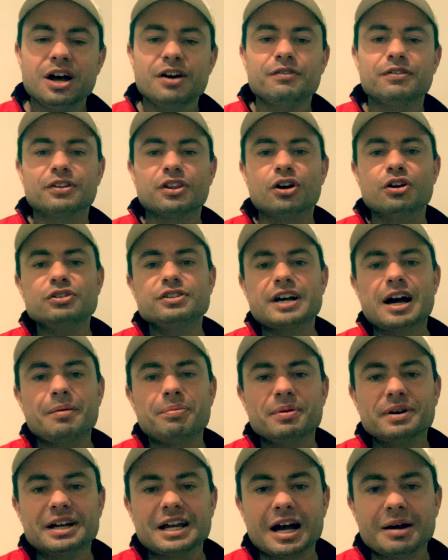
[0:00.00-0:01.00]
For those
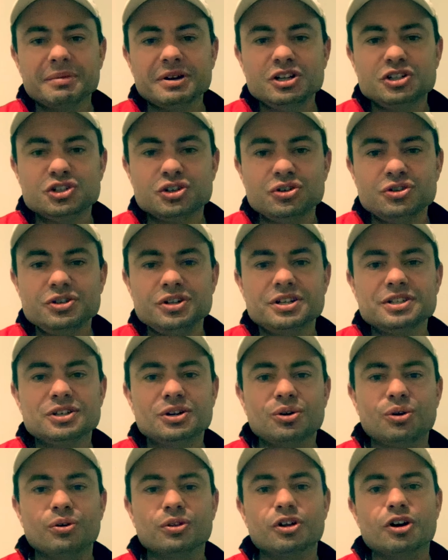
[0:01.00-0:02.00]
up and coming juniors
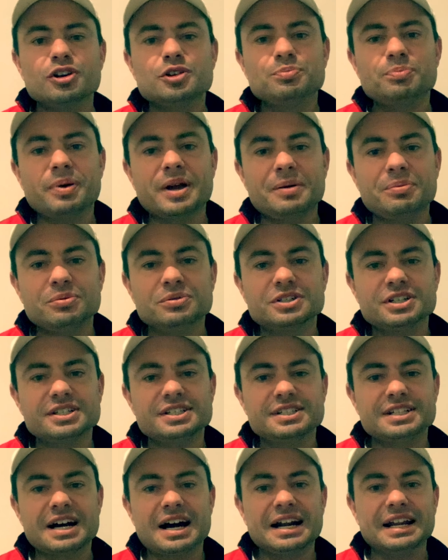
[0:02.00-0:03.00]
or those people
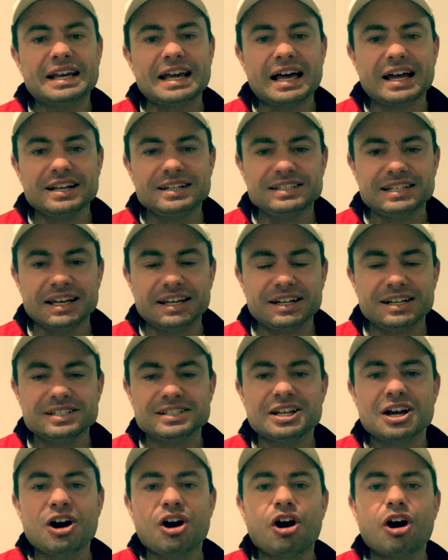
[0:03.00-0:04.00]
just starting out in tennis,